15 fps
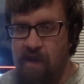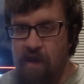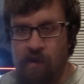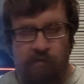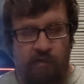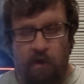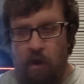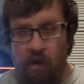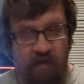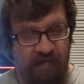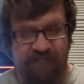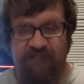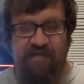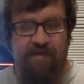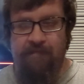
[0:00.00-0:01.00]
are all
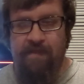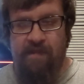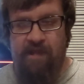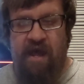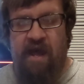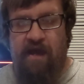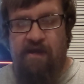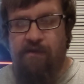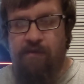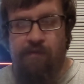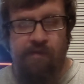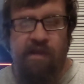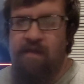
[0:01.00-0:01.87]
famous actors.